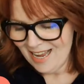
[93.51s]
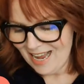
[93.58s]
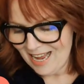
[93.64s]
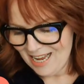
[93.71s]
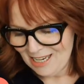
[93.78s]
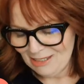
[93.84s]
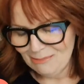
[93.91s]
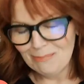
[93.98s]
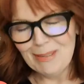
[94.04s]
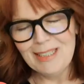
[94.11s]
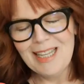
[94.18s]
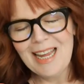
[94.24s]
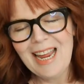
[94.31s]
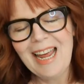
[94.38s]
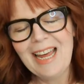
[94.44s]

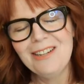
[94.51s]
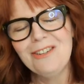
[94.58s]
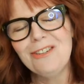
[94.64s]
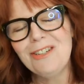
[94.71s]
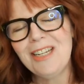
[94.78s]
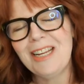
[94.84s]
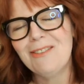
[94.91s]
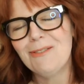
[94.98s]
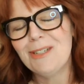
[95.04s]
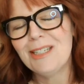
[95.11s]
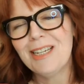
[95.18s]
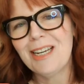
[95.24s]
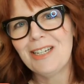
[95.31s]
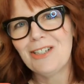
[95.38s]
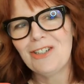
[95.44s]
But they handled it
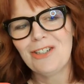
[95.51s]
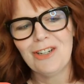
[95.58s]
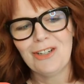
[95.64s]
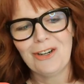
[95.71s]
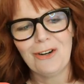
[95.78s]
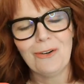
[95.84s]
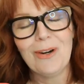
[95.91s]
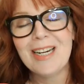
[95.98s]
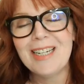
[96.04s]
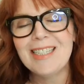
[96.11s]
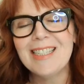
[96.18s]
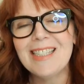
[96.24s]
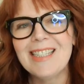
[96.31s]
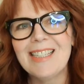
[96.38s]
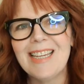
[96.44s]
with such
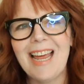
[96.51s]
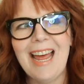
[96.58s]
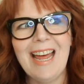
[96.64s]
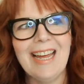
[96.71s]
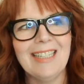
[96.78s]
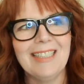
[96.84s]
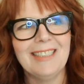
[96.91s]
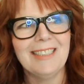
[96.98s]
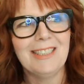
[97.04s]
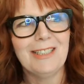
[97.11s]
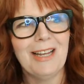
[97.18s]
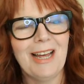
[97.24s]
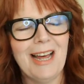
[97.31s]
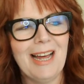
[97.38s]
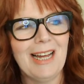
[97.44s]
grace and
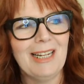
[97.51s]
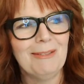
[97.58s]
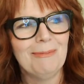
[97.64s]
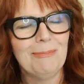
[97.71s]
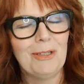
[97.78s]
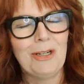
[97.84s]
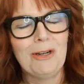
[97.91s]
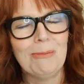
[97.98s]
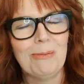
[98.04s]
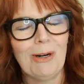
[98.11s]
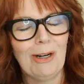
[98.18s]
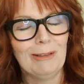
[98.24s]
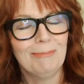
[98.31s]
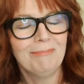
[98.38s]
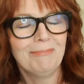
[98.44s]

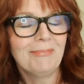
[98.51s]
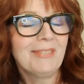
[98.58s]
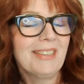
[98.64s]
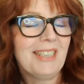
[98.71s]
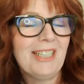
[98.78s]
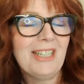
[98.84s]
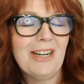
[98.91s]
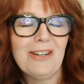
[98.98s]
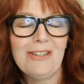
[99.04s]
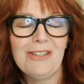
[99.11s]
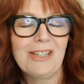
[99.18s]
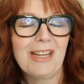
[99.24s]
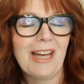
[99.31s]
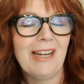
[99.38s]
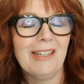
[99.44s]
humor. You know, you
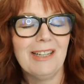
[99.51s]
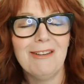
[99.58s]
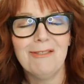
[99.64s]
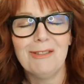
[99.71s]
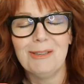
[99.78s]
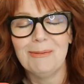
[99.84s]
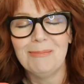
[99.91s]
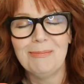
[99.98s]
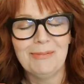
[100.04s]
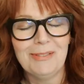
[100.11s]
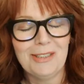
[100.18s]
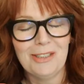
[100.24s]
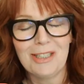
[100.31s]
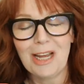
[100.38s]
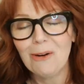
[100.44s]
just gotta love them.
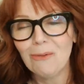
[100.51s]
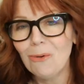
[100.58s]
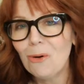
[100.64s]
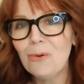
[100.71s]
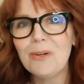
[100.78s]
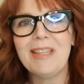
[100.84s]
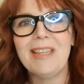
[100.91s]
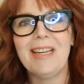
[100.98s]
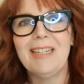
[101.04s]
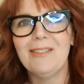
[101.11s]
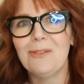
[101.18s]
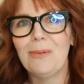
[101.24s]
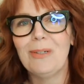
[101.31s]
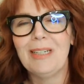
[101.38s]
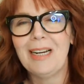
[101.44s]
Just gotta roll with it
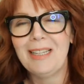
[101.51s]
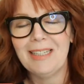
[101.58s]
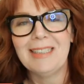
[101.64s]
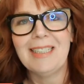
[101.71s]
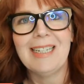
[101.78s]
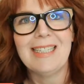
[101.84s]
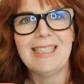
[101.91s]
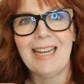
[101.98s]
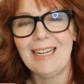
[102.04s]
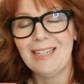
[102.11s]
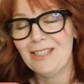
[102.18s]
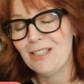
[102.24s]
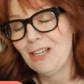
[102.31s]
is what I think they said.